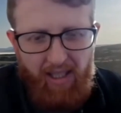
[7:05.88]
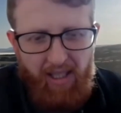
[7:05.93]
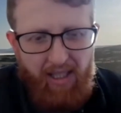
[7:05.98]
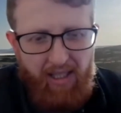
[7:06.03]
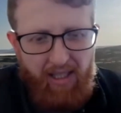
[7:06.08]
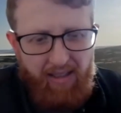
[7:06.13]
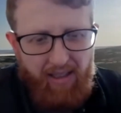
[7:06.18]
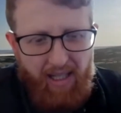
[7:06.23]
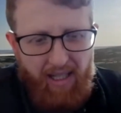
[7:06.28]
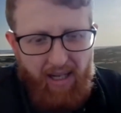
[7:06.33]

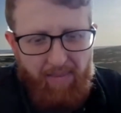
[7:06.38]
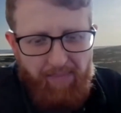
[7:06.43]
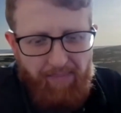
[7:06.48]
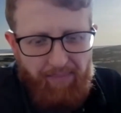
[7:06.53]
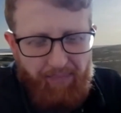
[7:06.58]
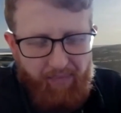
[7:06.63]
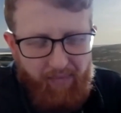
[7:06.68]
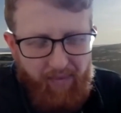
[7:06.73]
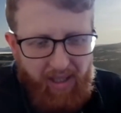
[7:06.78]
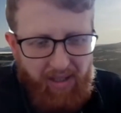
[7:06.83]
Mm-hmm.
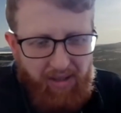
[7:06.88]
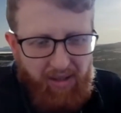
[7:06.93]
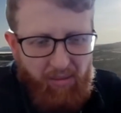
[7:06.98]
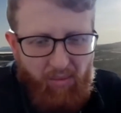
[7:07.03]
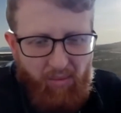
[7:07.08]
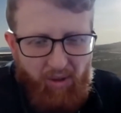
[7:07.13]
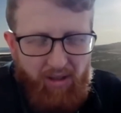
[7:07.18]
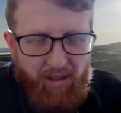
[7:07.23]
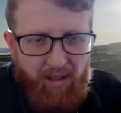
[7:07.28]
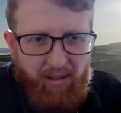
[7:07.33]
Um, and so
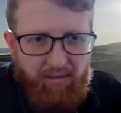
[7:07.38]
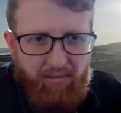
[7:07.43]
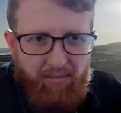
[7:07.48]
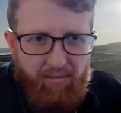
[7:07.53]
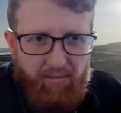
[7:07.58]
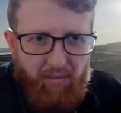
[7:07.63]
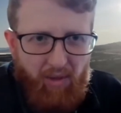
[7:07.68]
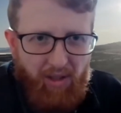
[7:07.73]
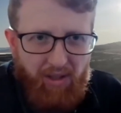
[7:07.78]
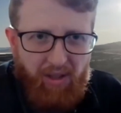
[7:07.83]
my
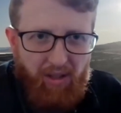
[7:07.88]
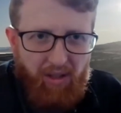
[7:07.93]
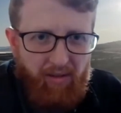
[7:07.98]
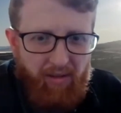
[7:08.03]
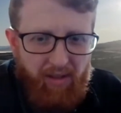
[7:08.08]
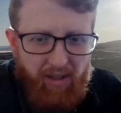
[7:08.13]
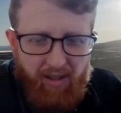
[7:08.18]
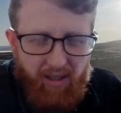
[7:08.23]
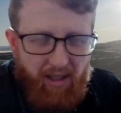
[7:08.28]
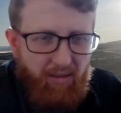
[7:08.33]
my
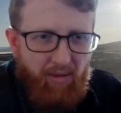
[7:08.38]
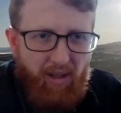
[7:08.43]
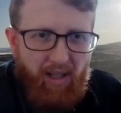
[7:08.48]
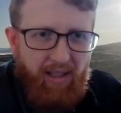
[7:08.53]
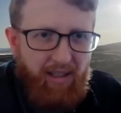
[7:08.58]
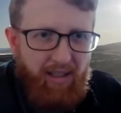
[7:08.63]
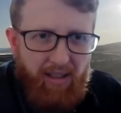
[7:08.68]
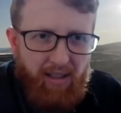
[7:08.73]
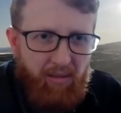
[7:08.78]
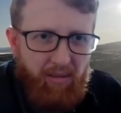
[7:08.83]
servers, they're
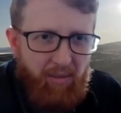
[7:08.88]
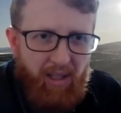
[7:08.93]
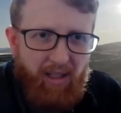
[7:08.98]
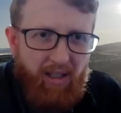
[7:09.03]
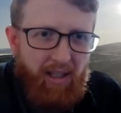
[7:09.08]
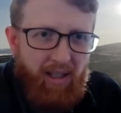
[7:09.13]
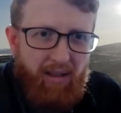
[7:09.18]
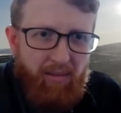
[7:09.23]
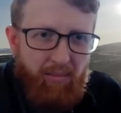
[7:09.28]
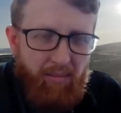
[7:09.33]
running at
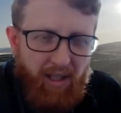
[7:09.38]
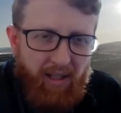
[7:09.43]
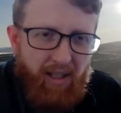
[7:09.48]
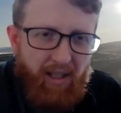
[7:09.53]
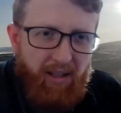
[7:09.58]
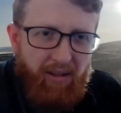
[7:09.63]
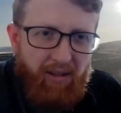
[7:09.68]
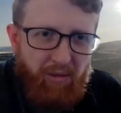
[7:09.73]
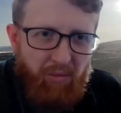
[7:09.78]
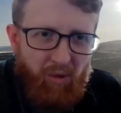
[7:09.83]
about, about one
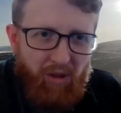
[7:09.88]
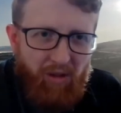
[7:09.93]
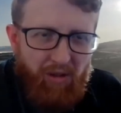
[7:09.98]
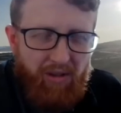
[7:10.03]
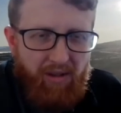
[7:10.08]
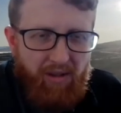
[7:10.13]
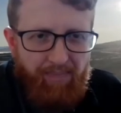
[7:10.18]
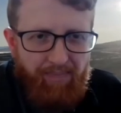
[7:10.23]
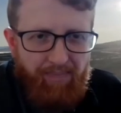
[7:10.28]
hundred watts.